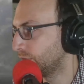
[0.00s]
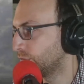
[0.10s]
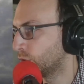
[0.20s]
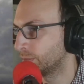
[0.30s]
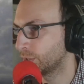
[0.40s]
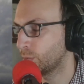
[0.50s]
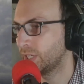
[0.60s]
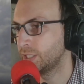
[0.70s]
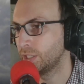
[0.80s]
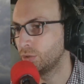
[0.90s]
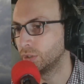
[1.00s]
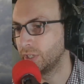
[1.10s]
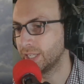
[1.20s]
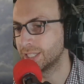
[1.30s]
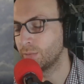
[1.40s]
informed as we continue to
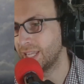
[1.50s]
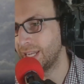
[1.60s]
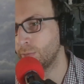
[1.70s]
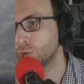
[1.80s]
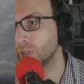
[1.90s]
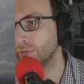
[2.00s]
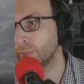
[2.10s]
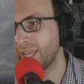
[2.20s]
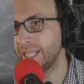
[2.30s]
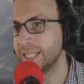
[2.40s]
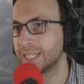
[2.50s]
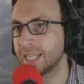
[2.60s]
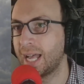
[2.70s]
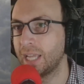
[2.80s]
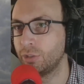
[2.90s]
look at some of that imagery from
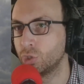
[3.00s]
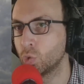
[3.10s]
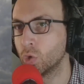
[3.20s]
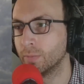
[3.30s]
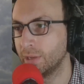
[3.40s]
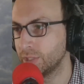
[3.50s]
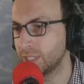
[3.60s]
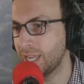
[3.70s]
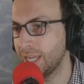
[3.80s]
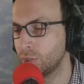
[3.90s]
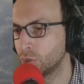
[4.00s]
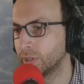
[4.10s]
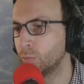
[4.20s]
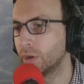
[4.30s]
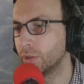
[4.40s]
inside the storm that was taken
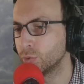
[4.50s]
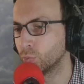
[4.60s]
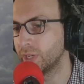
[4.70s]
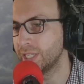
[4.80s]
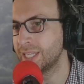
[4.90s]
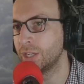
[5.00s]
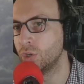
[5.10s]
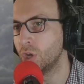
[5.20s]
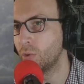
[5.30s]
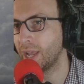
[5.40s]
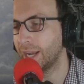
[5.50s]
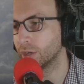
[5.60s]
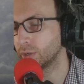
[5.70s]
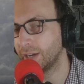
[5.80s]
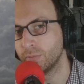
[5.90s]
during one of those recent NOAA
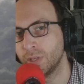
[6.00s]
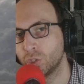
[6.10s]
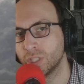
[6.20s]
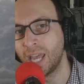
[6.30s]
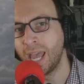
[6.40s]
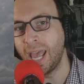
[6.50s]
aircraft missions.